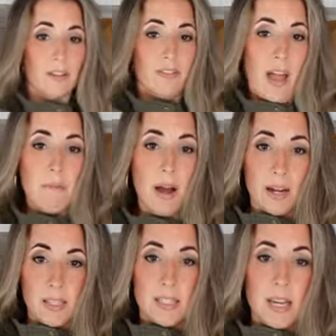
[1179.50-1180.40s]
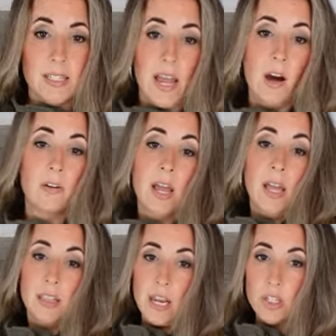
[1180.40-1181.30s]
flat pockets stay down.
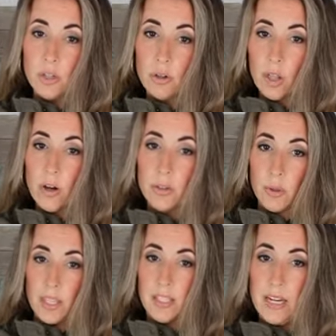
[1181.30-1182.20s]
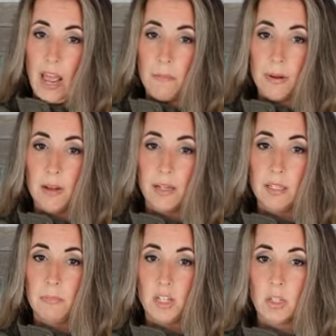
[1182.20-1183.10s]
They do close with a snap. I did
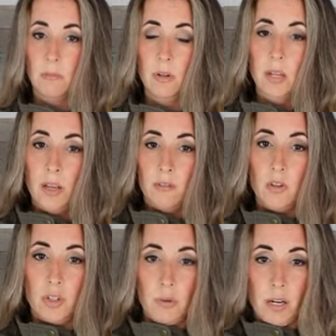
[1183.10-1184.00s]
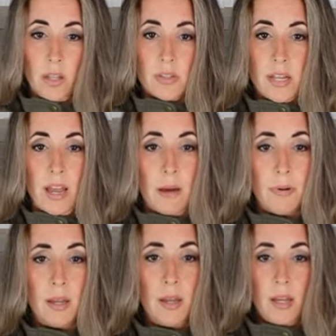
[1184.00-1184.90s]
mention if you do want to close that up
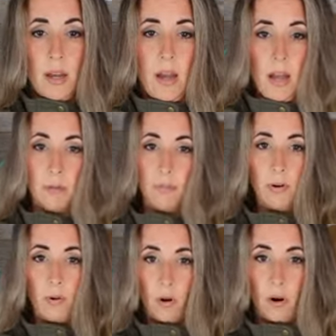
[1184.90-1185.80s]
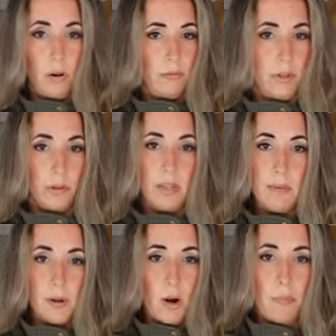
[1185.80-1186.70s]
um, or, you know, keep
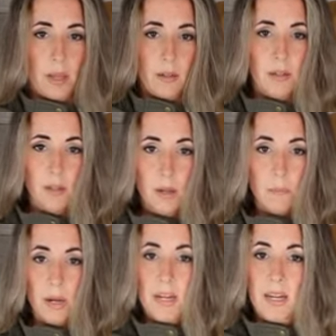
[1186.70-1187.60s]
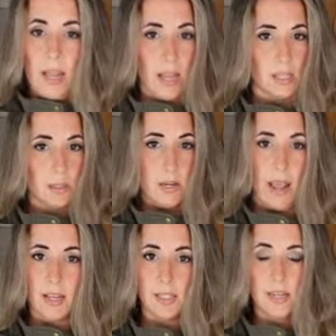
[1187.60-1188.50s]
it open, but nice,
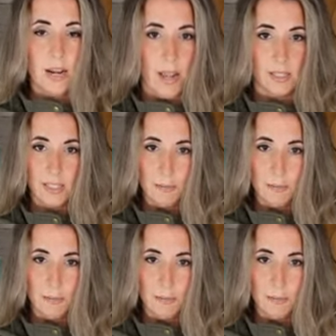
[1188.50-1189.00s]
nice, nice deep